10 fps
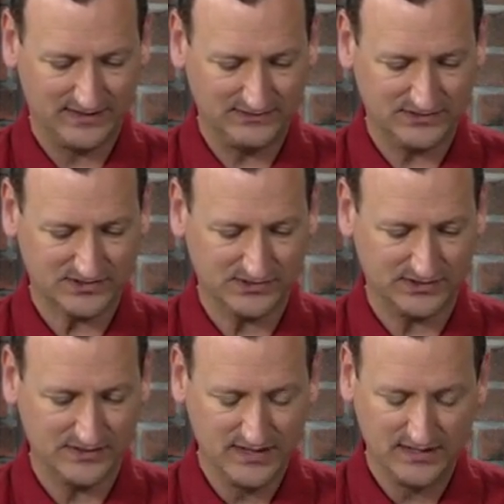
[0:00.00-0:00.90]
Looks
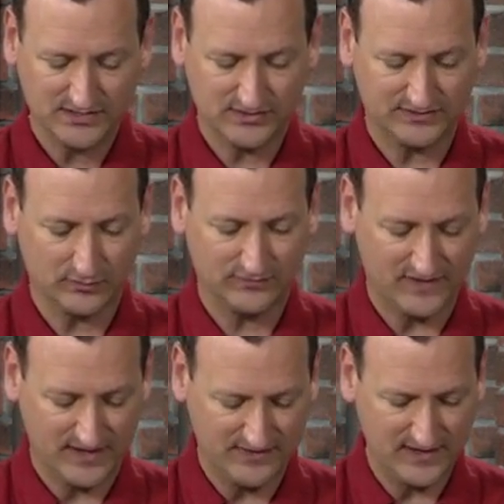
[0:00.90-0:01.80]
good. So I think we're
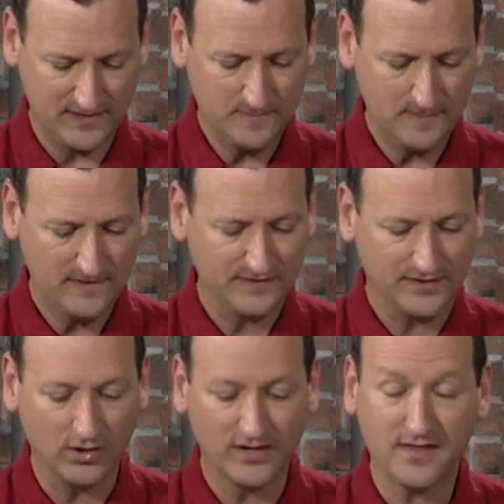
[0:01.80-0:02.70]
fine there.
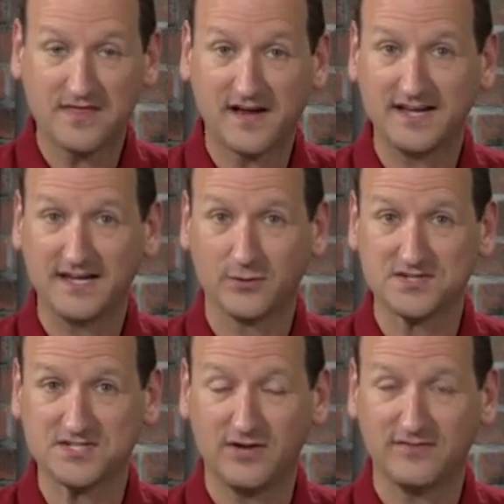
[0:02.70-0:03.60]
The only other thing I need to
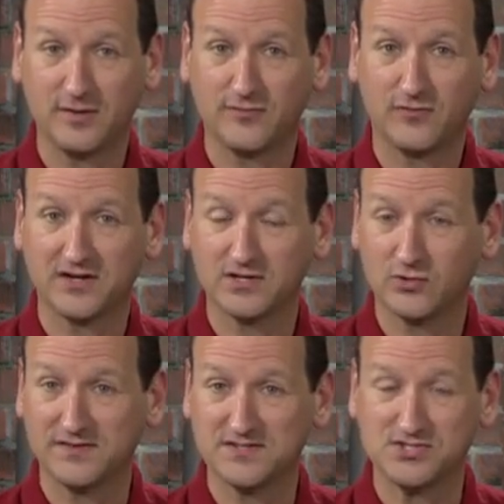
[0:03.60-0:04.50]
resolve here before I can
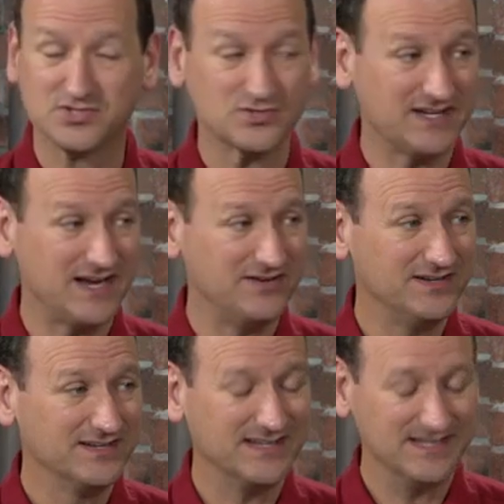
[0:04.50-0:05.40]
create this user account
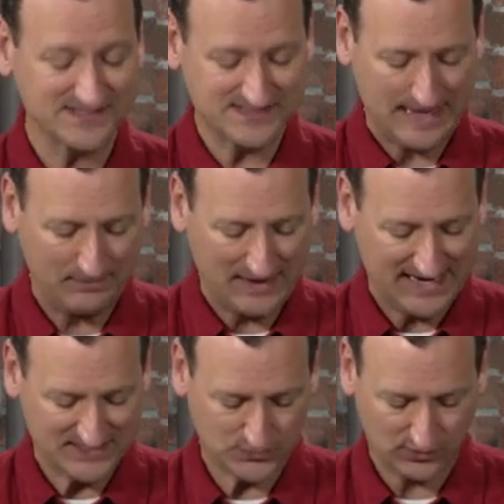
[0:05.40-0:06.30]
is that
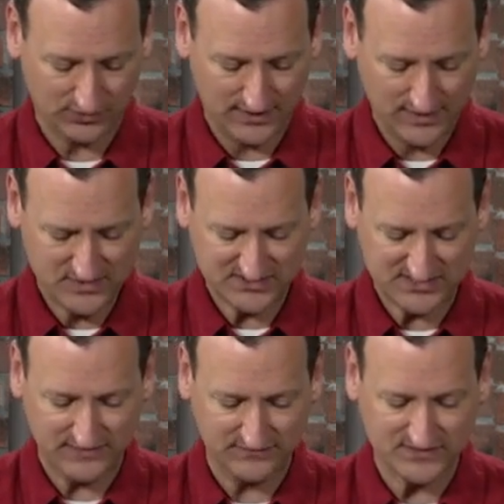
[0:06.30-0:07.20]
password. I'm going to
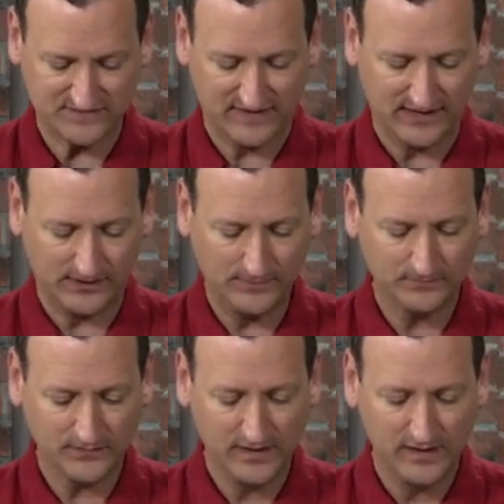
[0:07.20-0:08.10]
save this file.
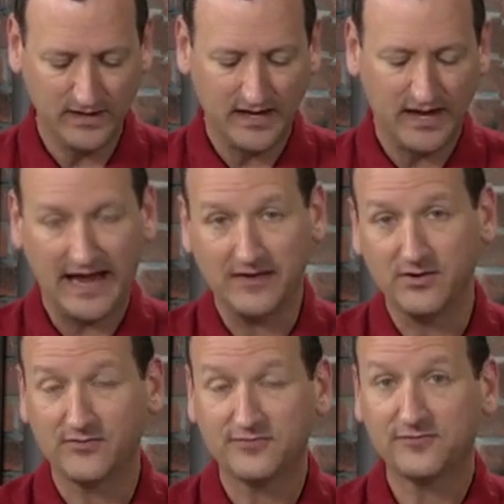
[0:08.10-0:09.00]
And
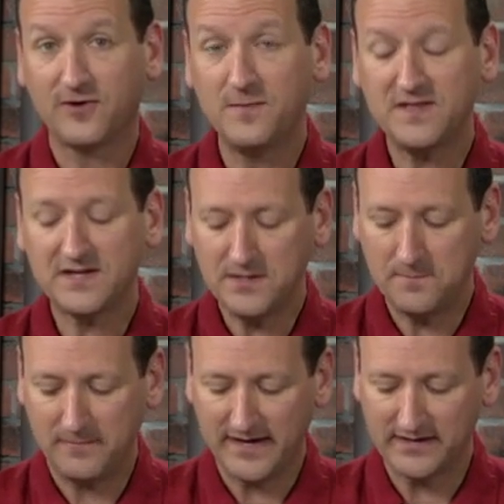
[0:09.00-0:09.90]
from the
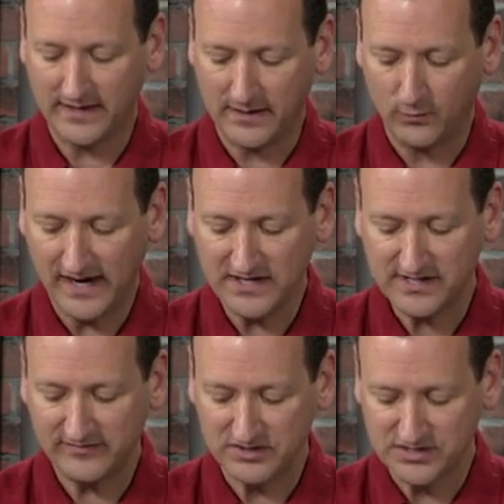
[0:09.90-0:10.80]
command line, we
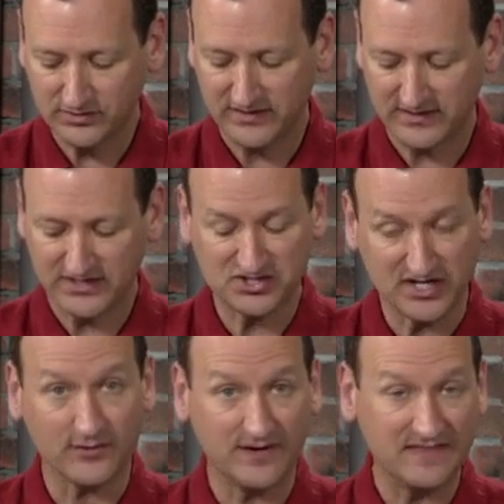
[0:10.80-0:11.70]
actually have a utility that can
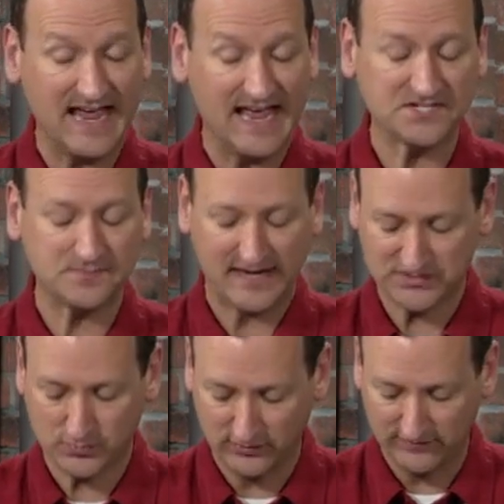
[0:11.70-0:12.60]
generate the hash
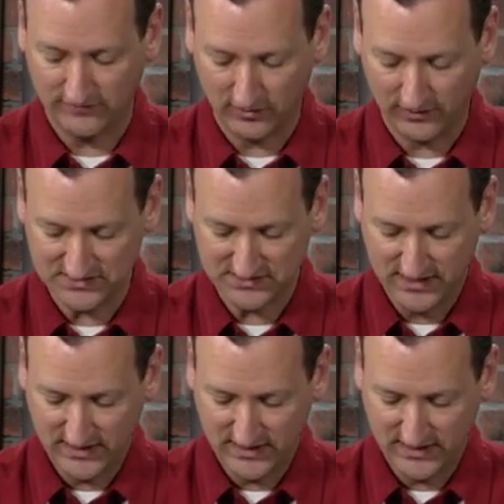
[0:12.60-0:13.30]
password for us.